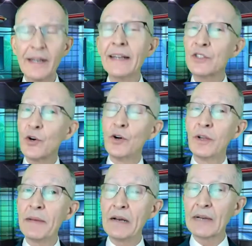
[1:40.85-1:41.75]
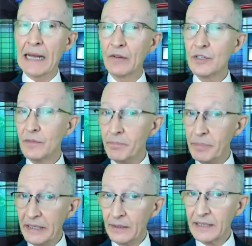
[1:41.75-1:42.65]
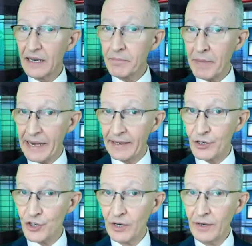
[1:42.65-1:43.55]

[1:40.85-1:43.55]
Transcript: It's all about how to build and manage